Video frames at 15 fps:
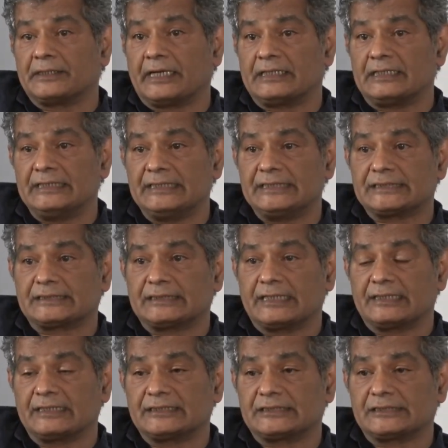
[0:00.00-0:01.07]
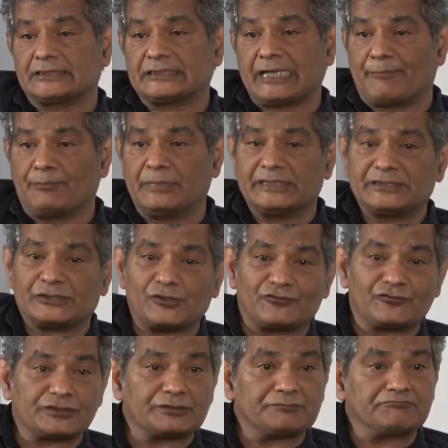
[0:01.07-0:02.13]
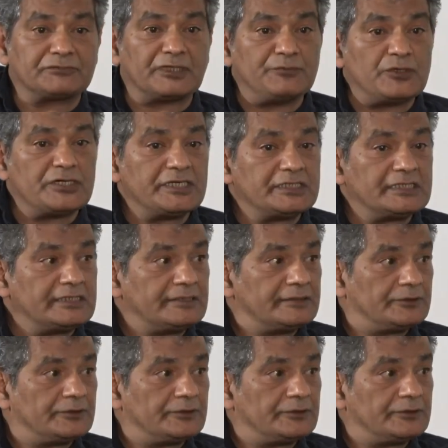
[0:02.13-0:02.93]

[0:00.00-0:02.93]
at least there is a semblance of a community.